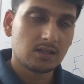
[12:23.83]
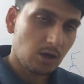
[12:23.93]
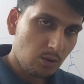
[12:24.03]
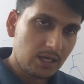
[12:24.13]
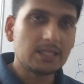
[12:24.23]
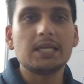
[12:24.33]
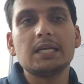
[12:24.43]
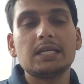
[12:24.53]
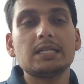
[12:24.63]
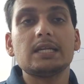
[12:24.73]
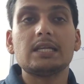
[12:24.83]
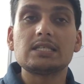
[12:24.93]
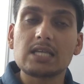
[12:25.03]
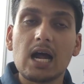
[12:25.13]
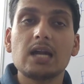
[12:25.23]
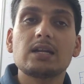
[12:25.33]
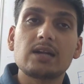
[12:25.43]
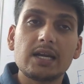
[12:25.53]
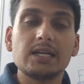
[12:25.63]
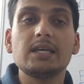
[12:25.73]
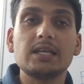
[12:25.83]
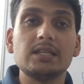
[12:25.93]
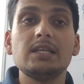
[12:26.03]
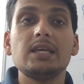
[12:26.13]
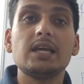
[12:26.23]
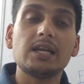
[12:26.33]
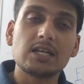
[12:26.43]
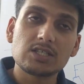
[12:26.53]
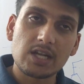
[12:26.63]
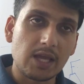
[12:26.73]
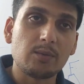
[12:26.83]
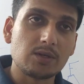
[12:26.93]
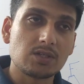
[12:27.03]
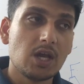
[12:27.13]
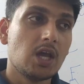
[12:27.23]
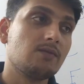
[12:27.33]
The only thing he did that he started writing in the English language.